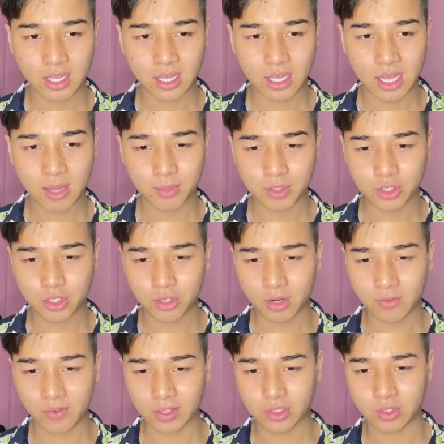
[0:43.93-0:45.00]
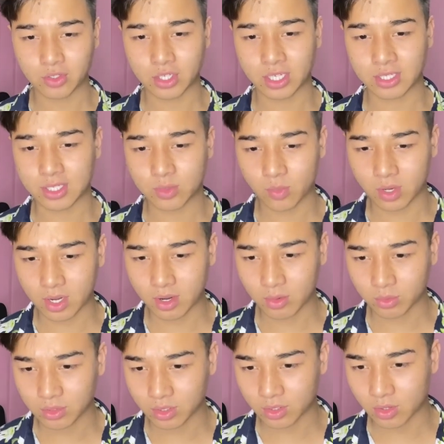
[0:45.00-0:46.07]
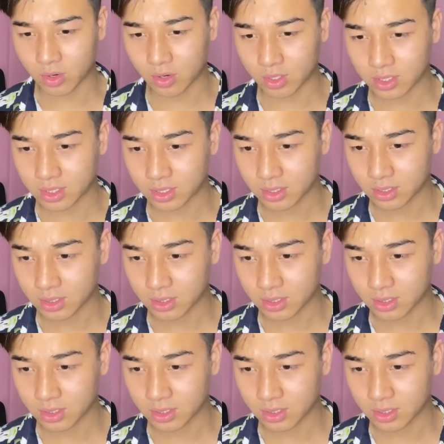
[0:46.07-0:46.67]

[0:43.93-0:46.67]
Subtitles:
I'm unsure if I should check this one out or not.